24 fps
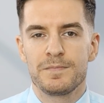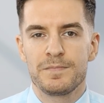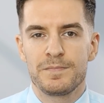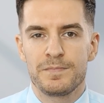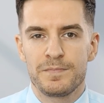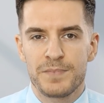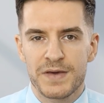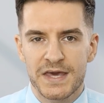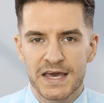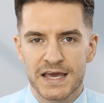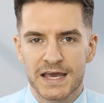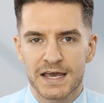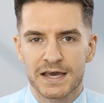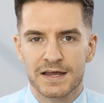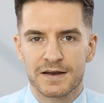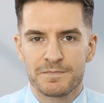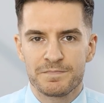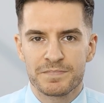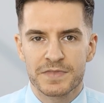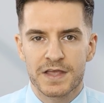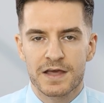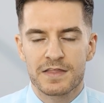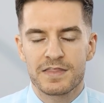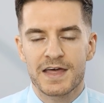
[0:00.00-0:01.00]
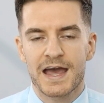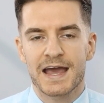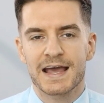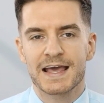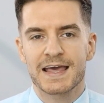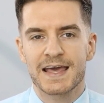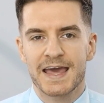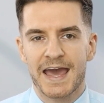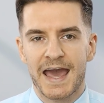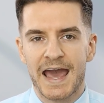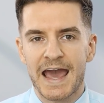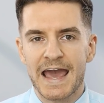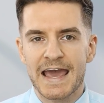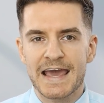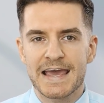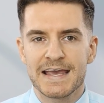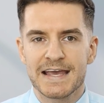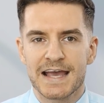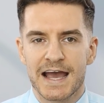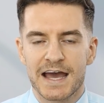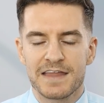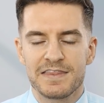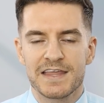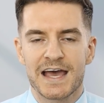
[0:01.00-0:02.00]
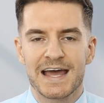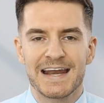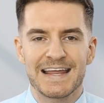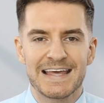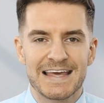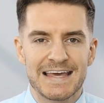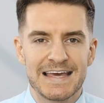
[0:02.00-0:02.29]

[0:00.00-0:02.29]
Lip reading: pick it. That K and that